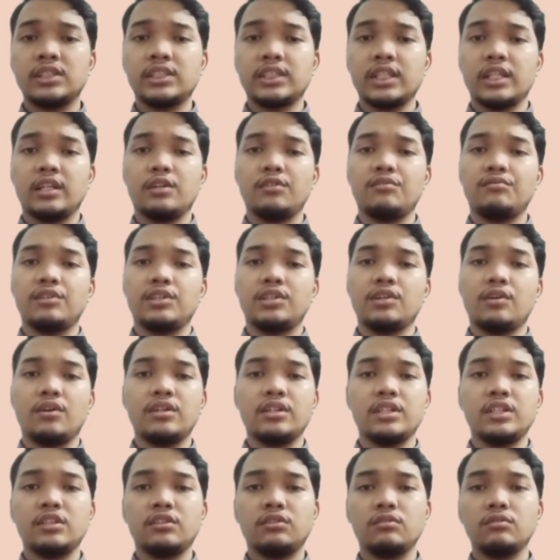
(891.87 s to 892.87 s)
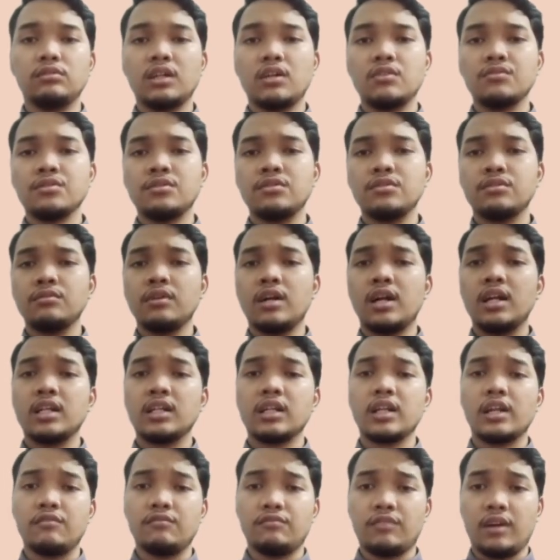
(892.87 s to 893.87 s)
sale with only
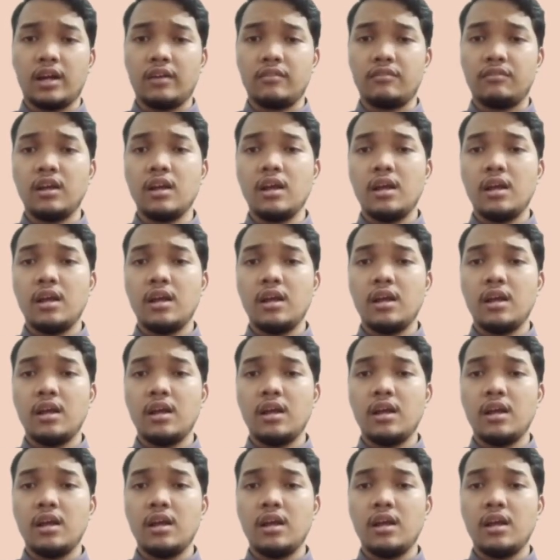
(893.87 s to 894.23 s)
2,205.